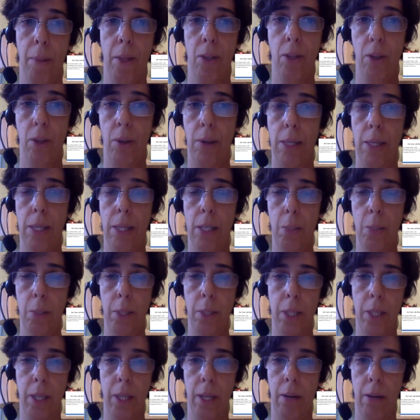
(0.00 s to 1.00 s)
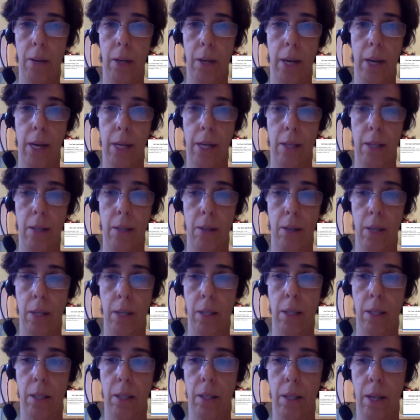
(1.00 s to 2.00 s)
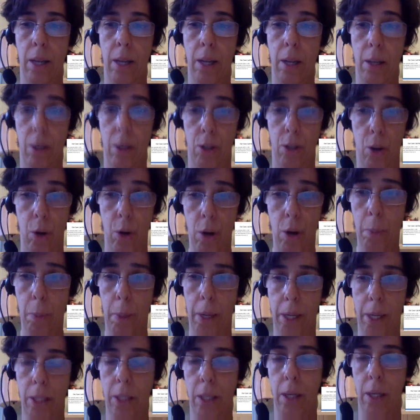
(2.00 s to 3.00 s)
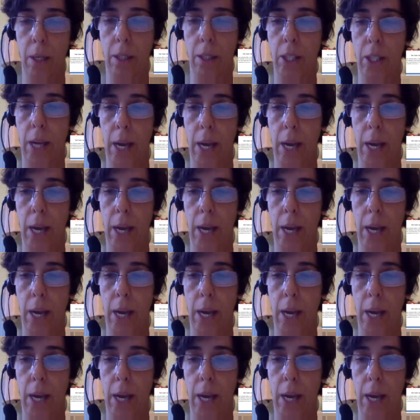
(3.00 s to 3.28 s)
So in this particular case, you can see that your patient,